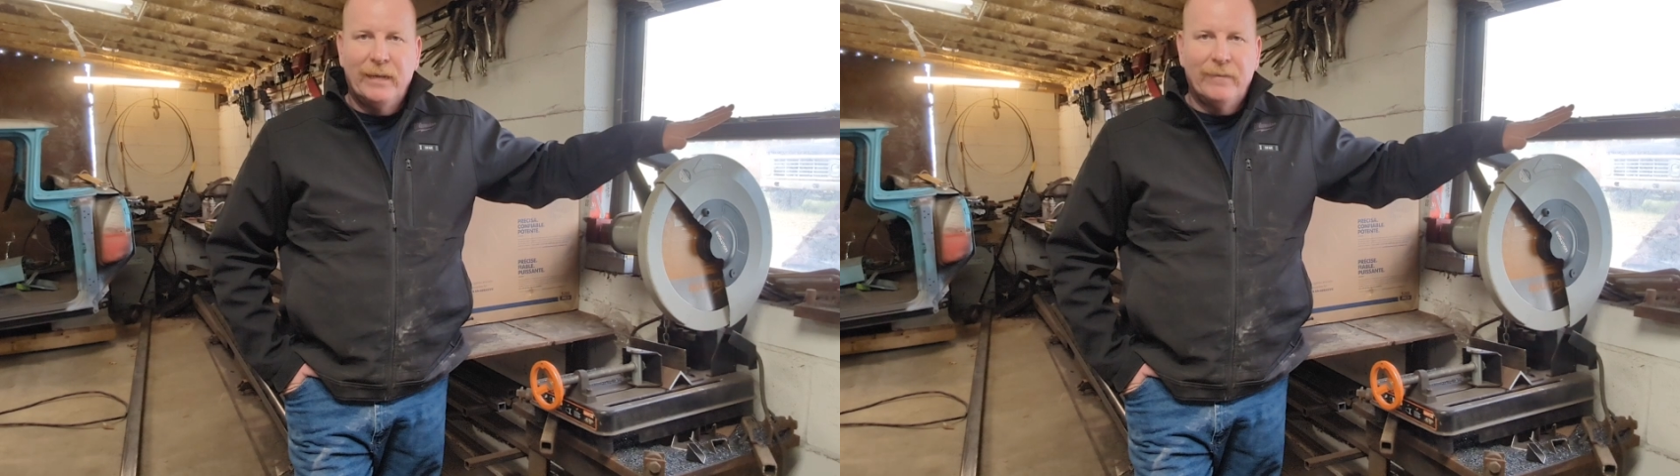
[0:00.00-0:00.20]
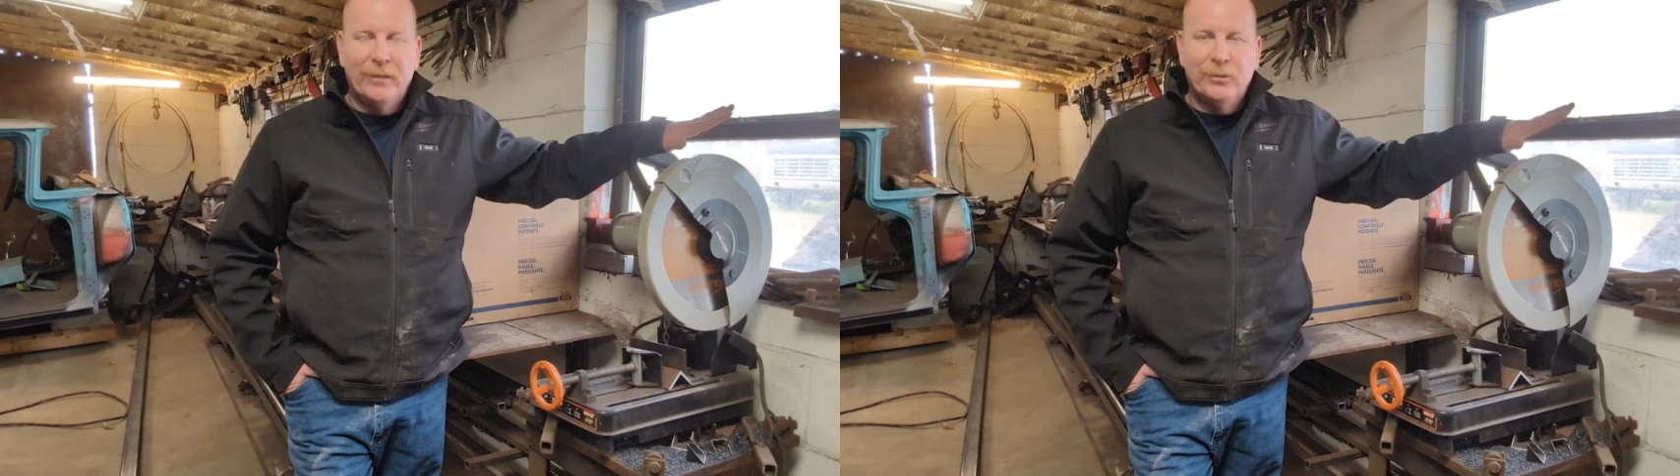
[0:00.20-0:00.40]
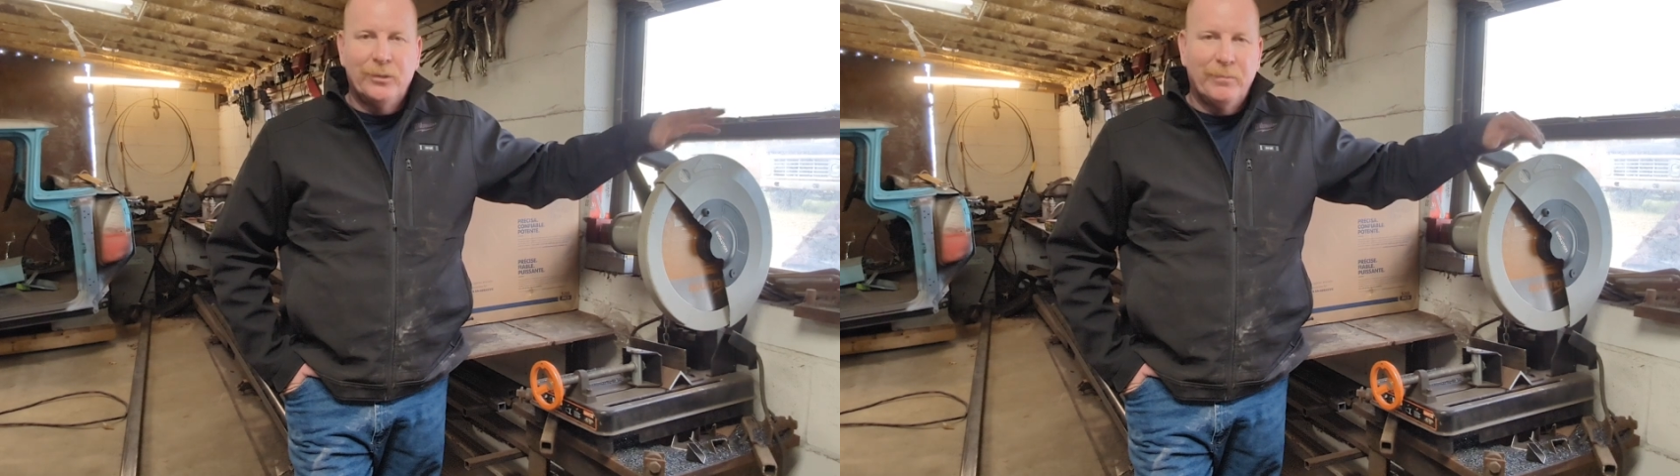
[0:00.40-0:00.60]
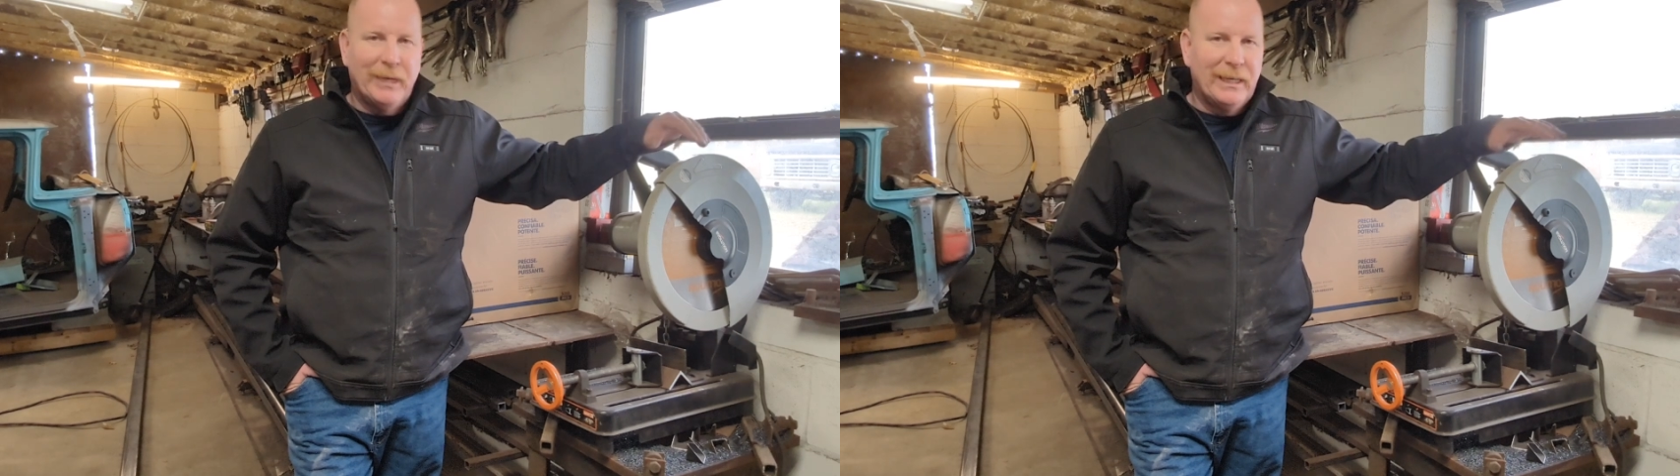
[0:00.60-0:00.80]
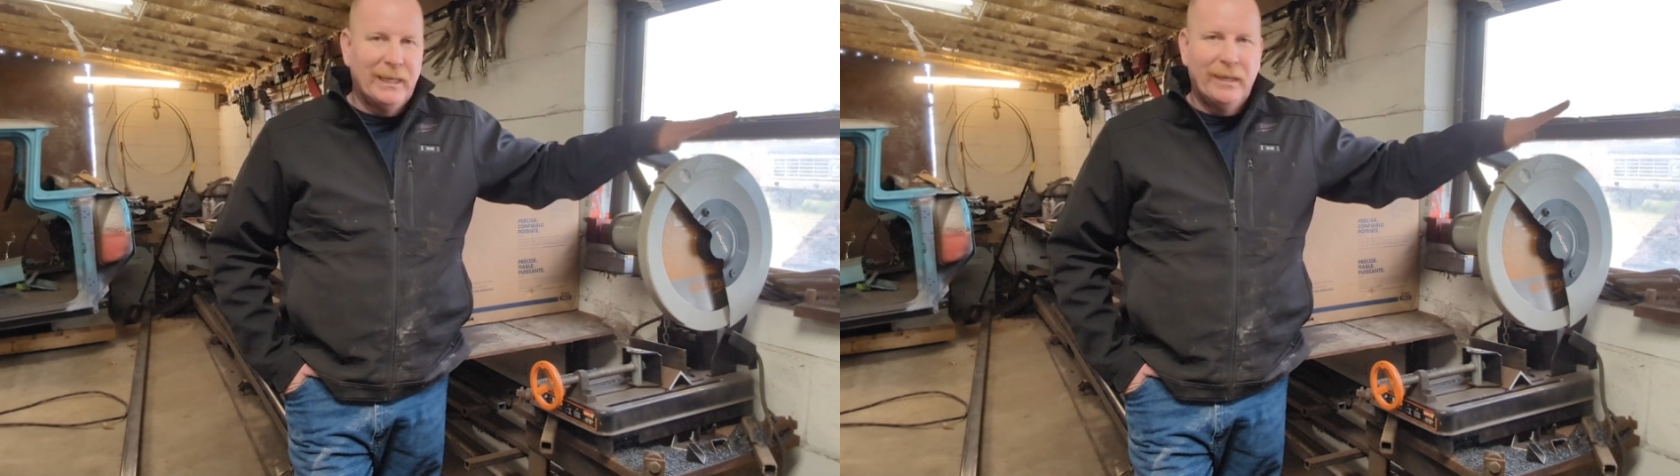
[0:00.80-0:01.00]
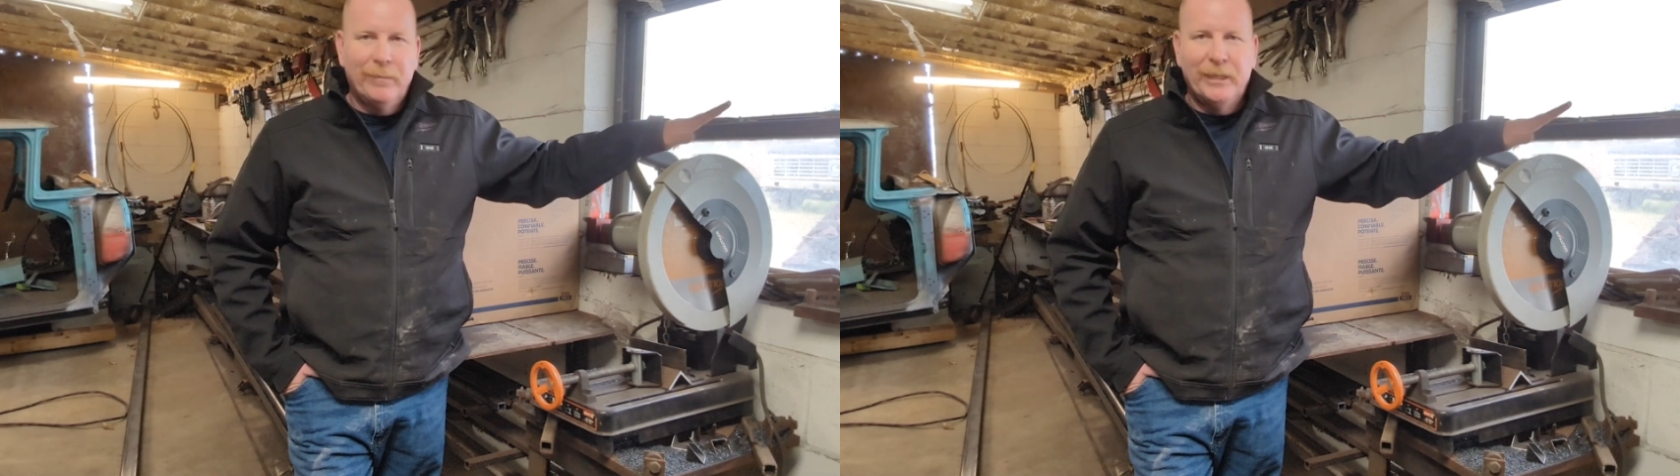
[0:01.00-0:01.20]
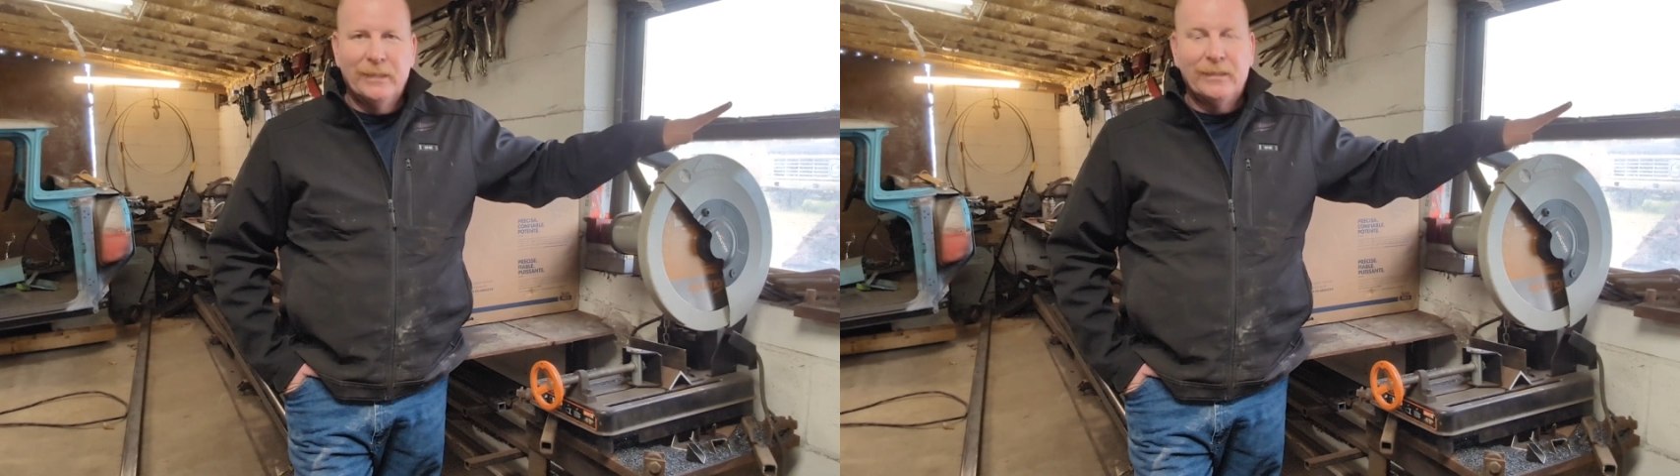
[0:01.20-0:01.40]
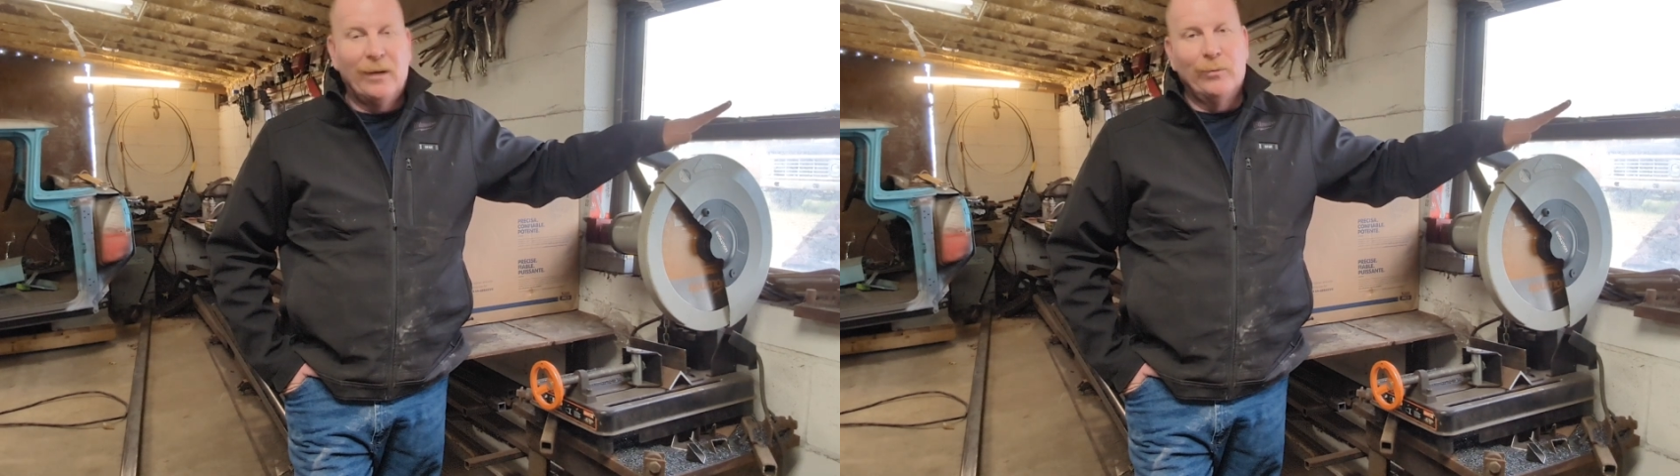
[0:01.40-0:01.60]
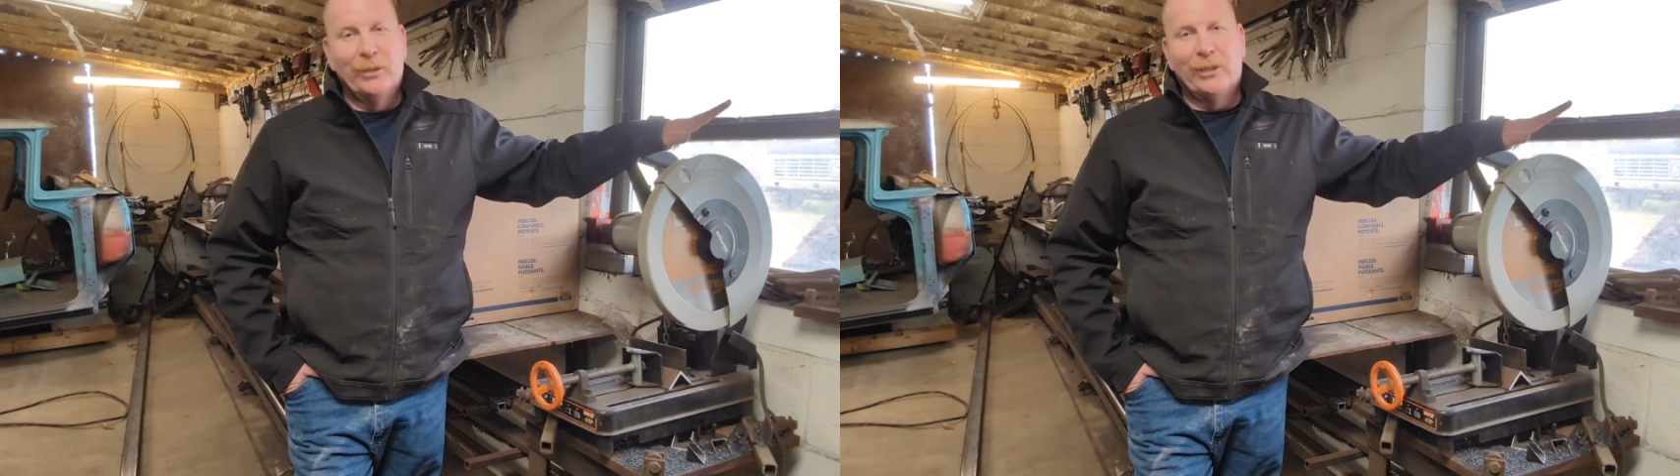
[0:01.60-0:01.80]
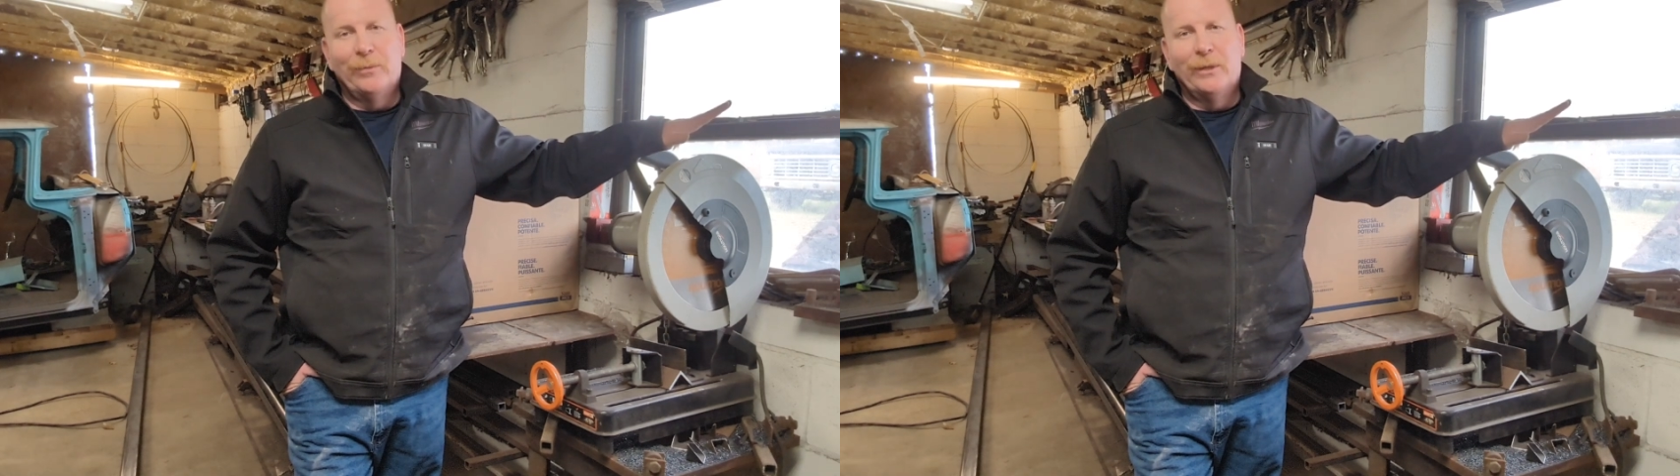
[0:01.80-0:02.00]
Evolution by any means. I
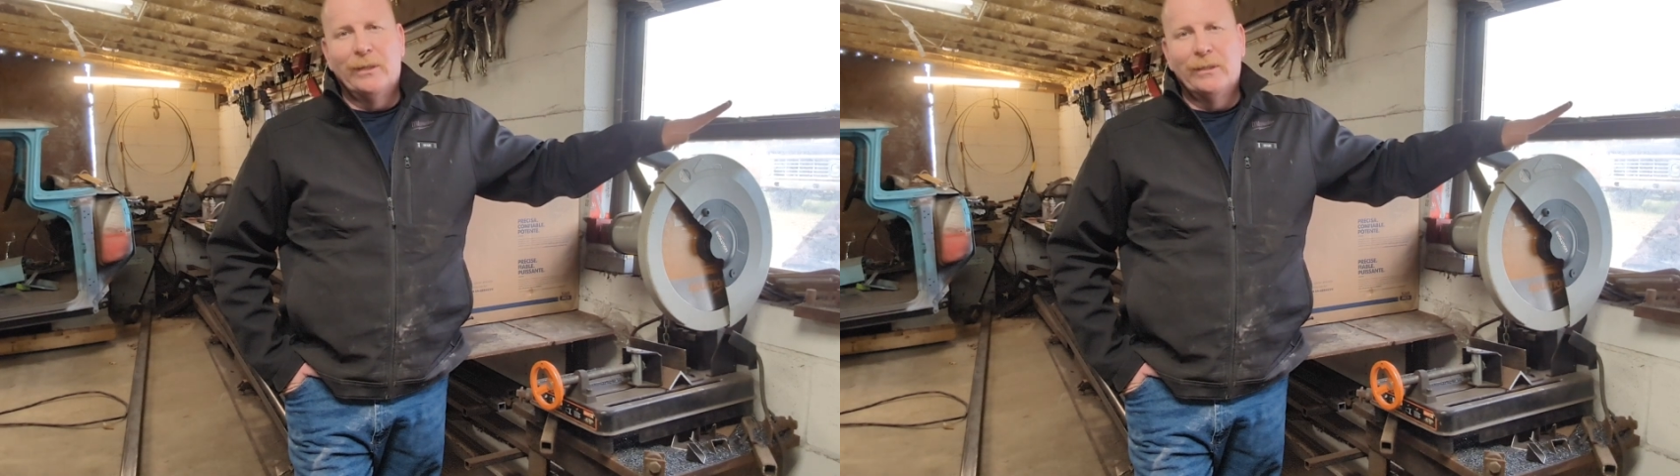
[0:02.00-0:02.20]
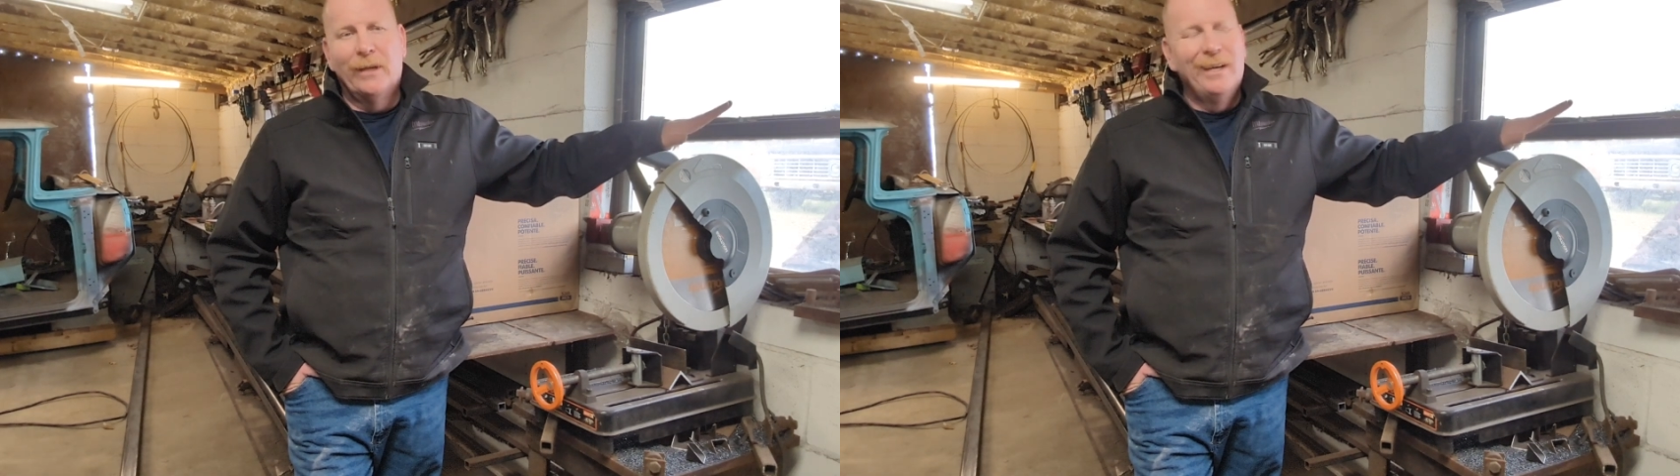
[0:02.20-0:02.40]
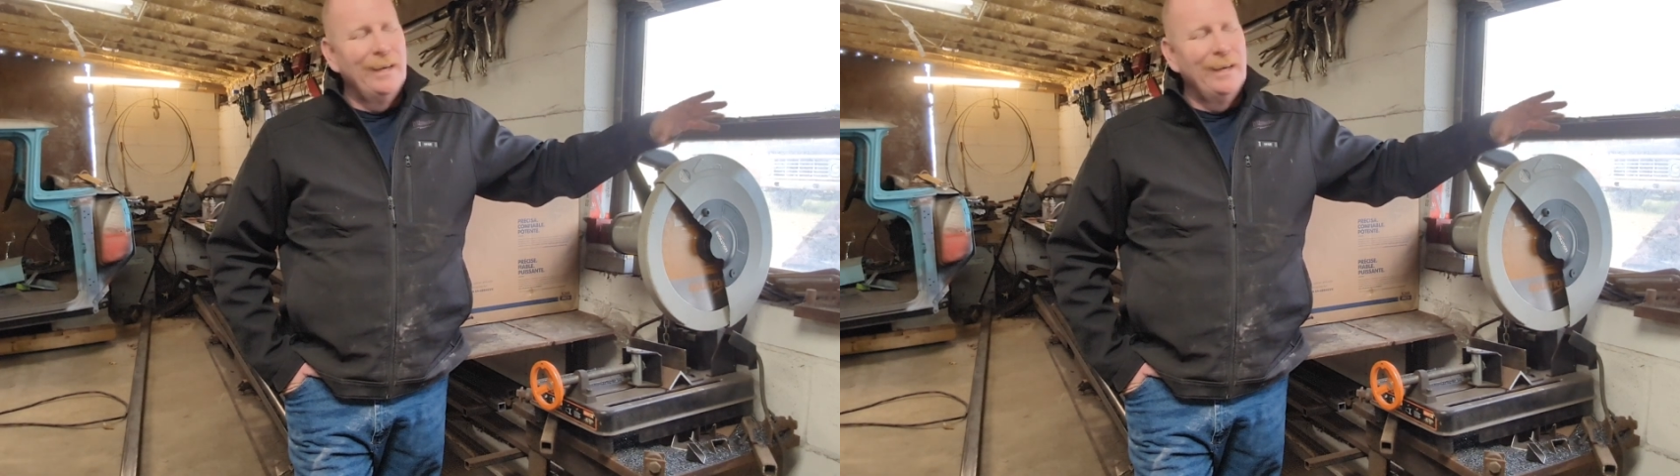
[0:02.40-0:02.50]
wish I was.